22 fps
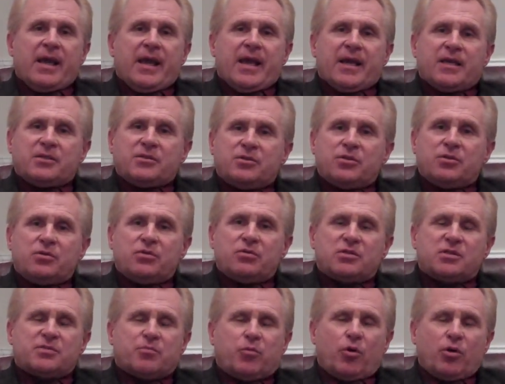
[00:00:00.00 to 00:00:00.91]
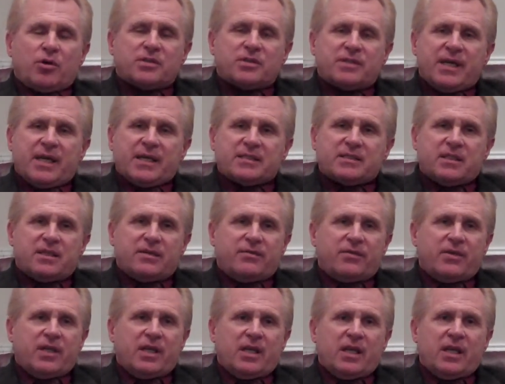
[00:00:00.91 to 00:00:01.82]
And due to sports
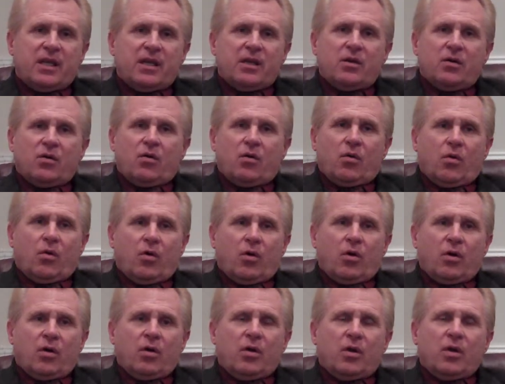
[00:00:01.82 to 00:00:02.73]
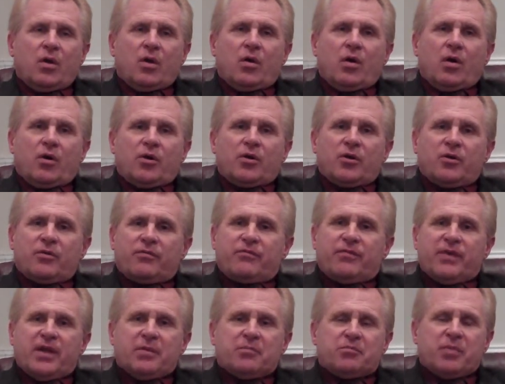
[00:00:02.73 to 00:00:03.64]
activity or your
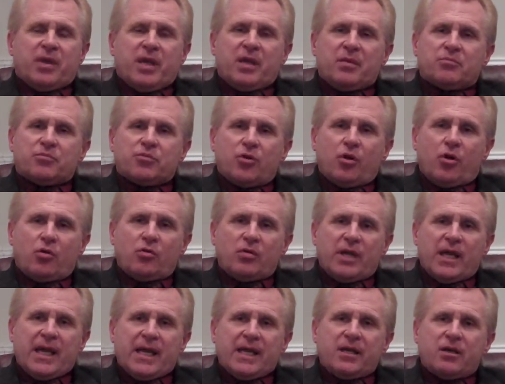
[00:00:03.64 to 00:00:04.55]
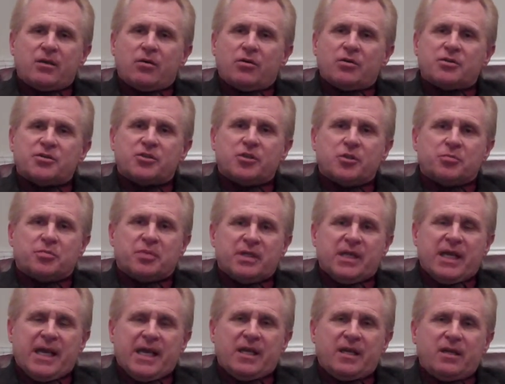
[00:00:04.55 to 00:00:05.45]
feet being pronated or
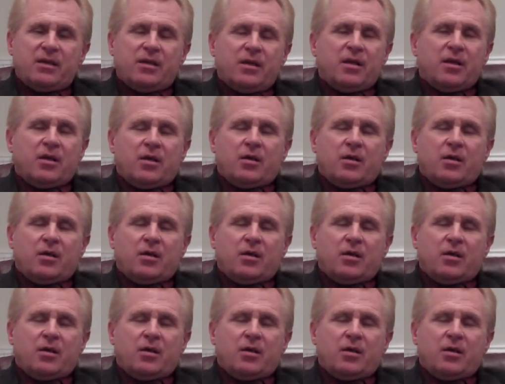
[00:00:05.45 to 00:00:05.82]
supinated,